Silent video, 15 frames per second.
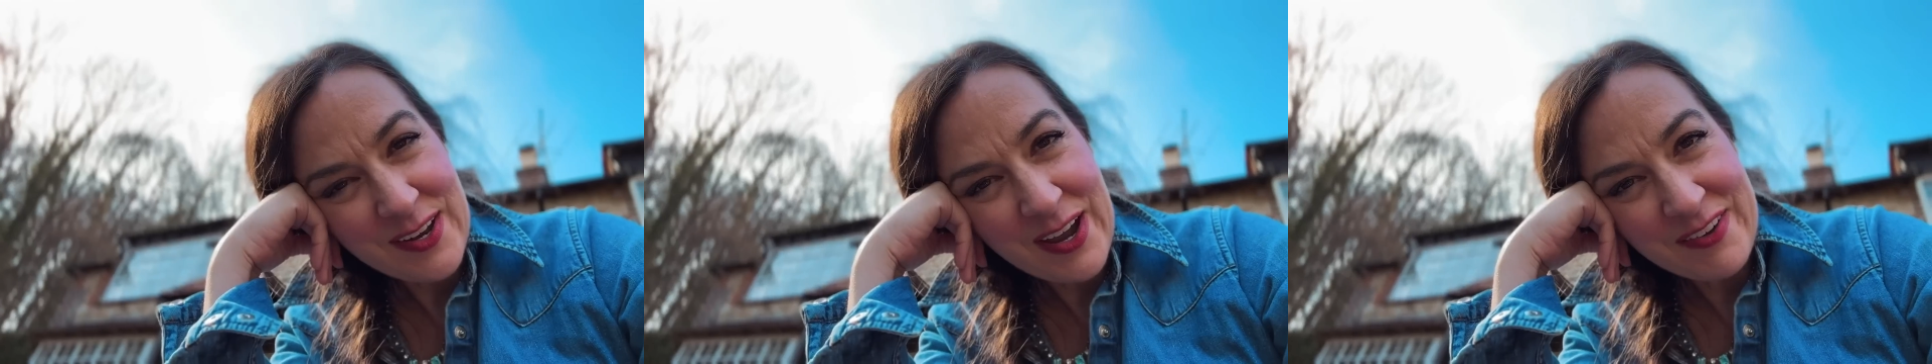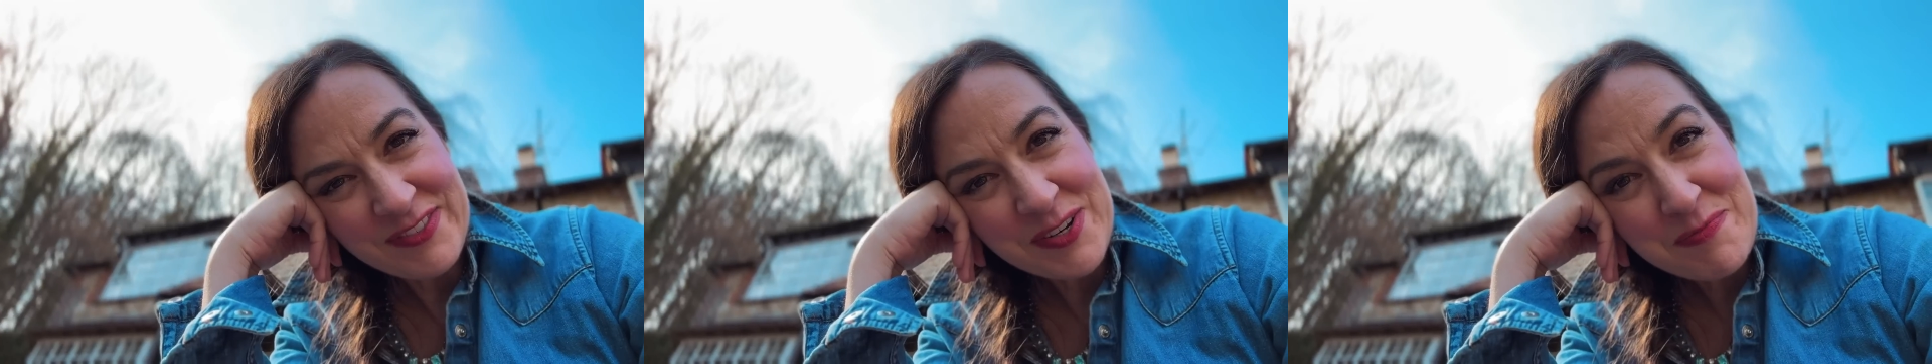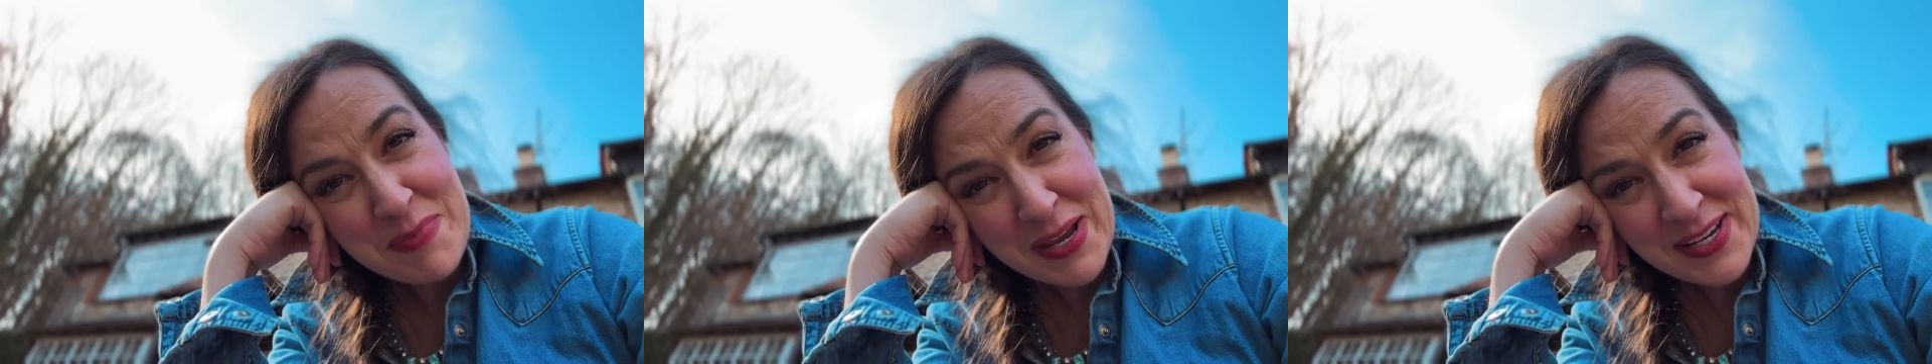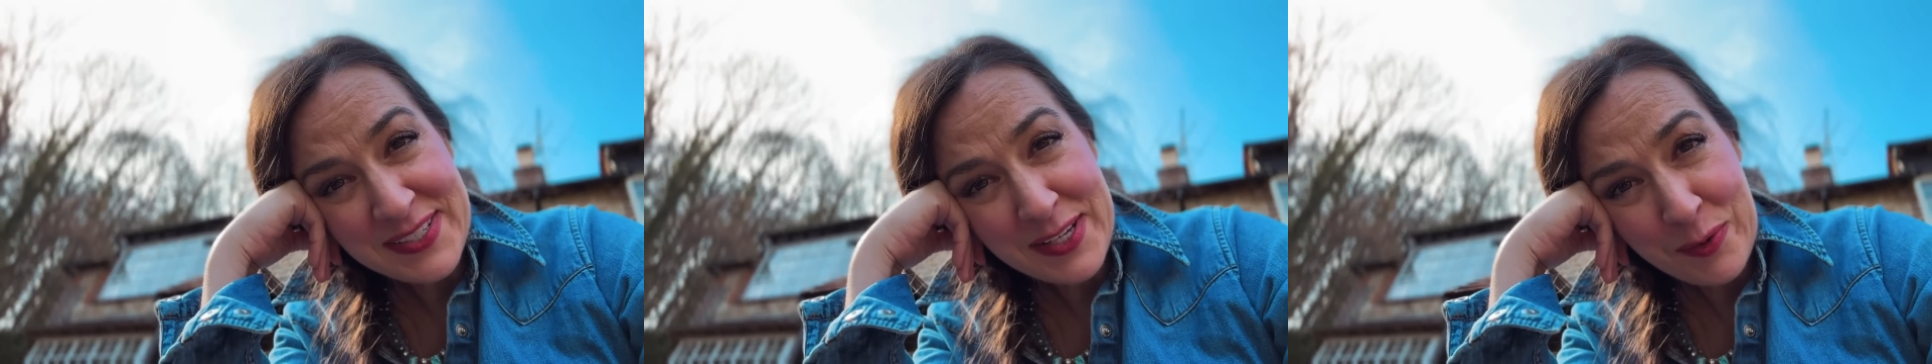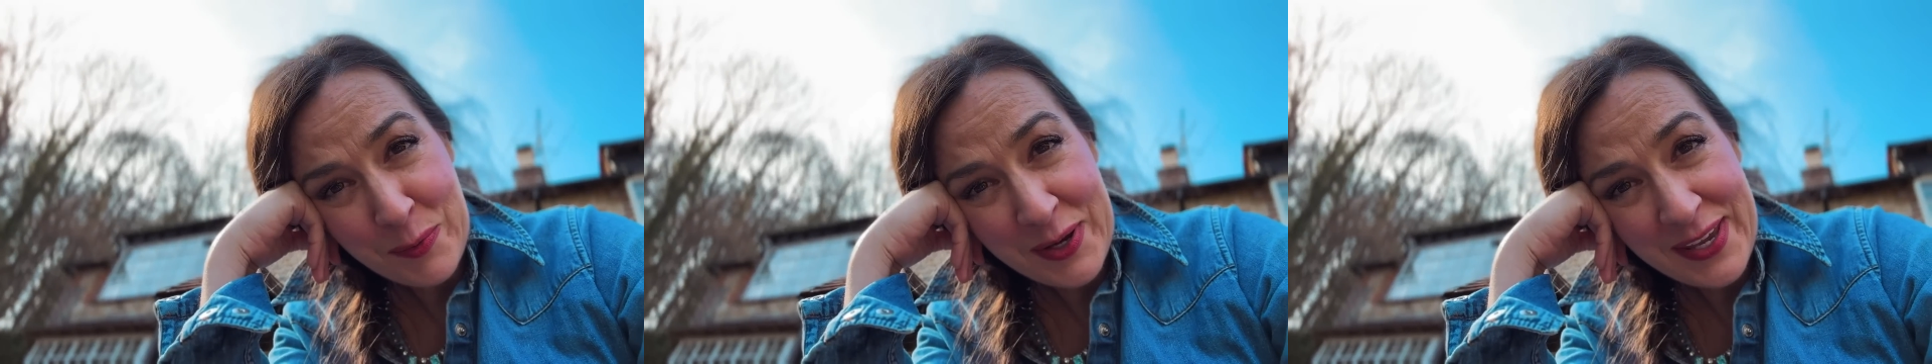have an
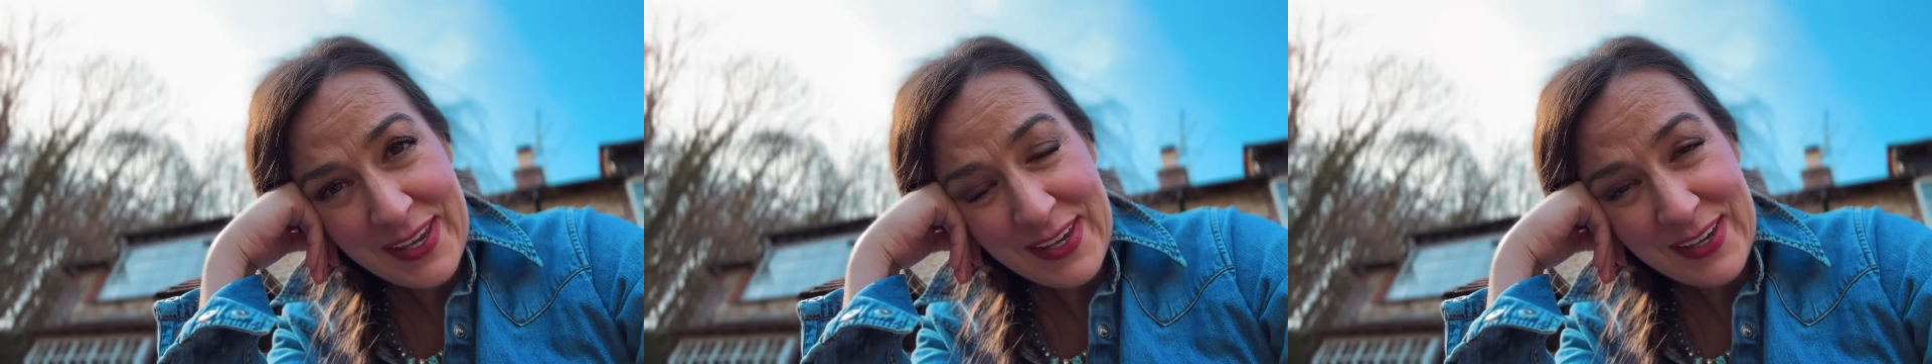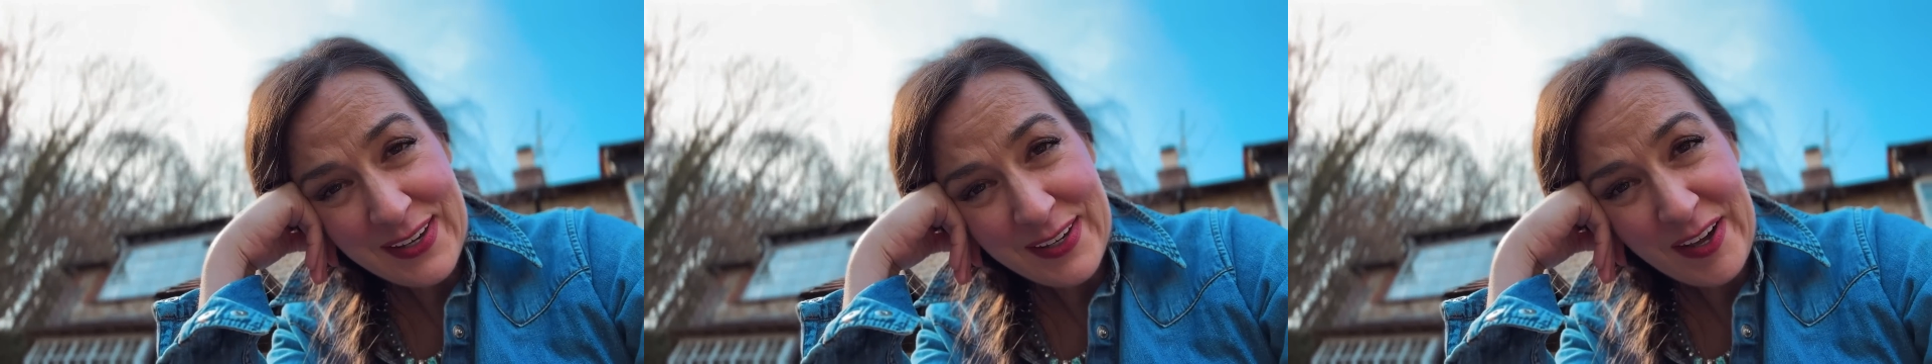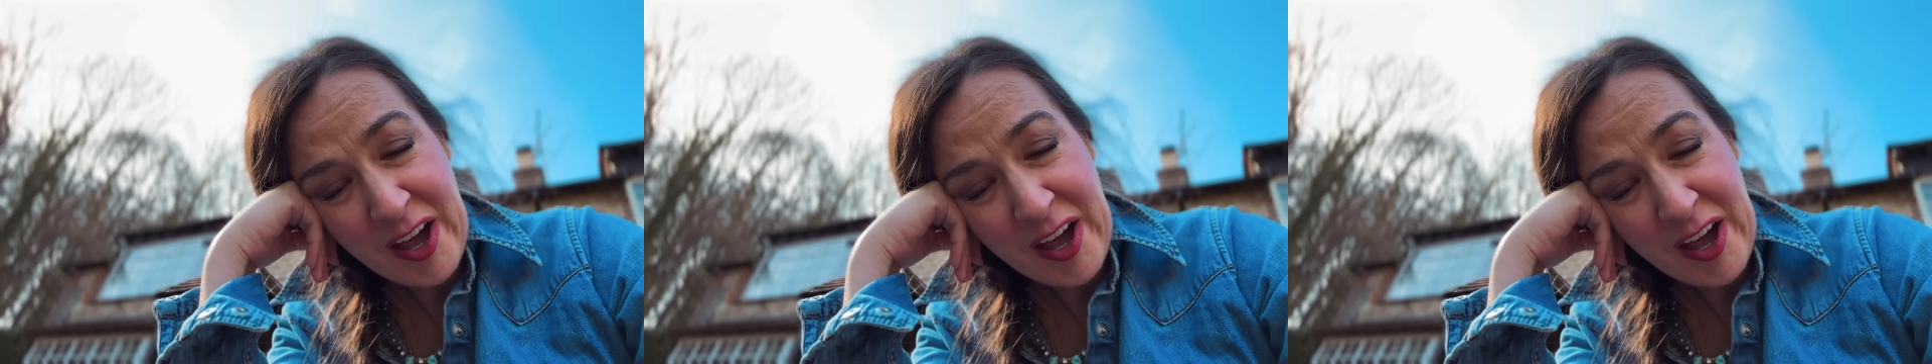amazing week.